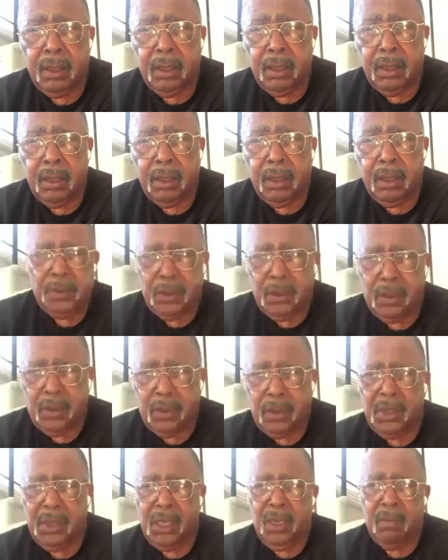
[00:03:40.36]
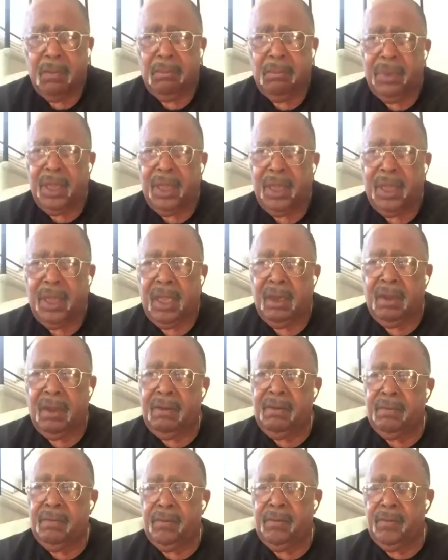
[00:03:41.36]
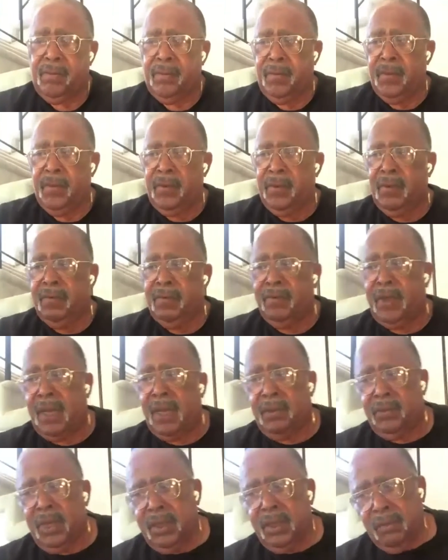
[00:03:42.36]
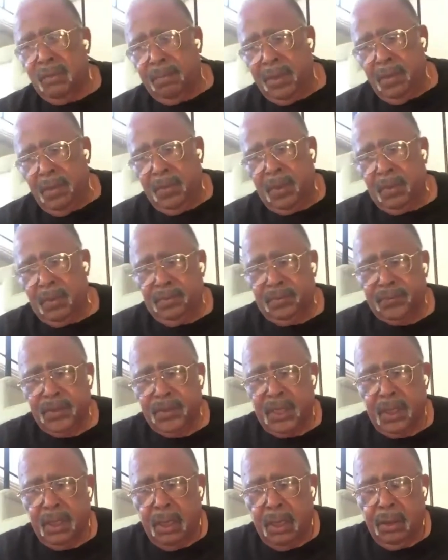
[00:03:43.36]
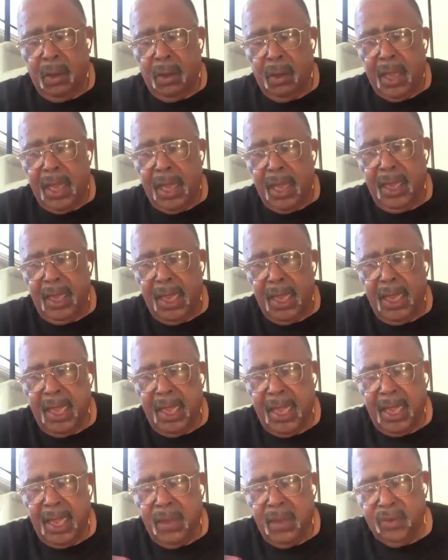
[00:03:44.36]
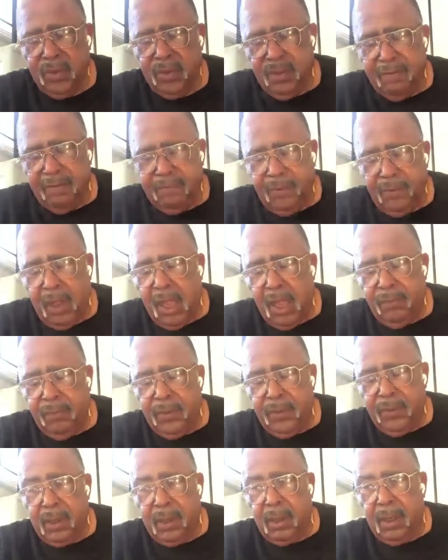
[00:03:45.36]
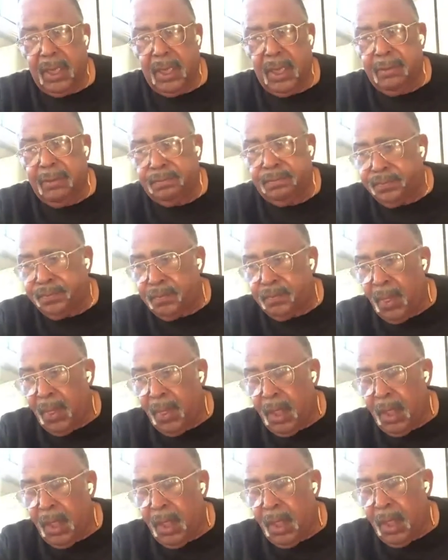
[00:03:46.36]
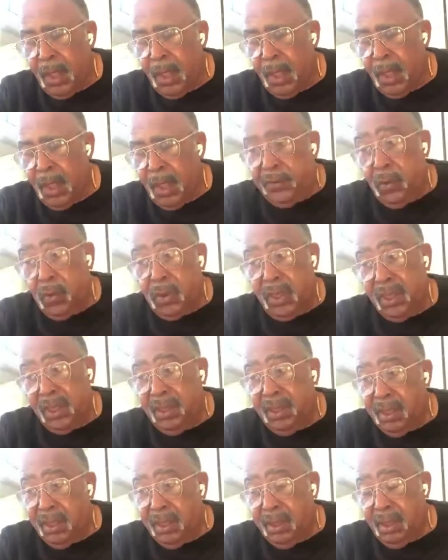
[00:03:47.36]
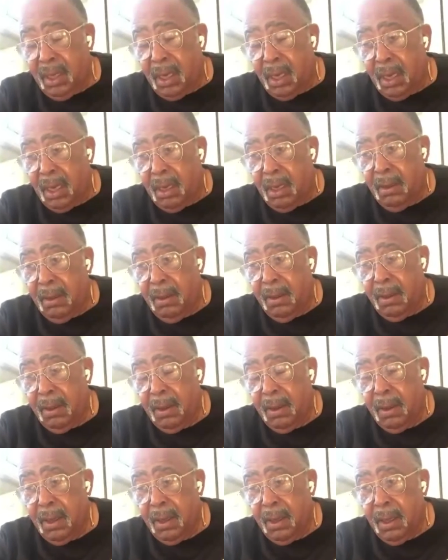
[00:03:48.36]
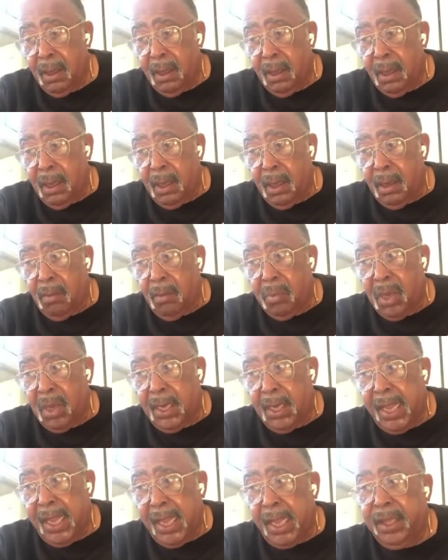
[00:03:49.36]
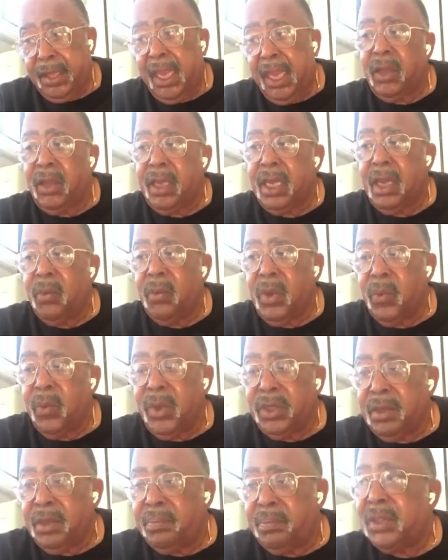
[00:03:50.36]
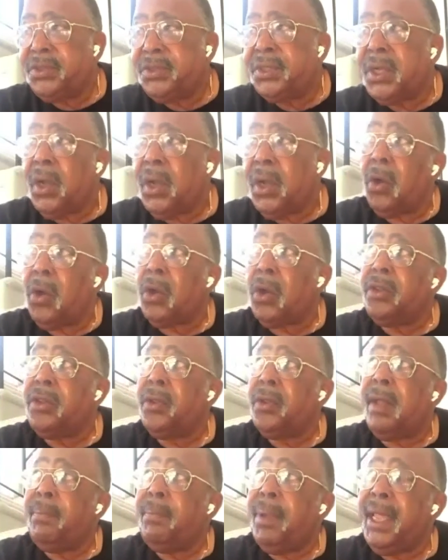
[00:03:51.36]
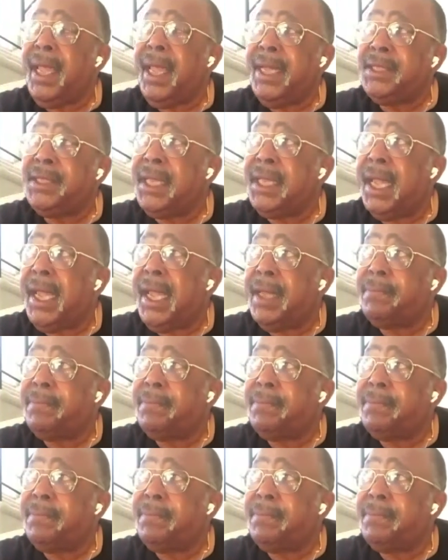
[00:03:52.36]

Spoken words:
to become better for our race of people. And so I was involved in all that stuff too. Uh, but like I say, then we went to Pensacola, so uh, I passed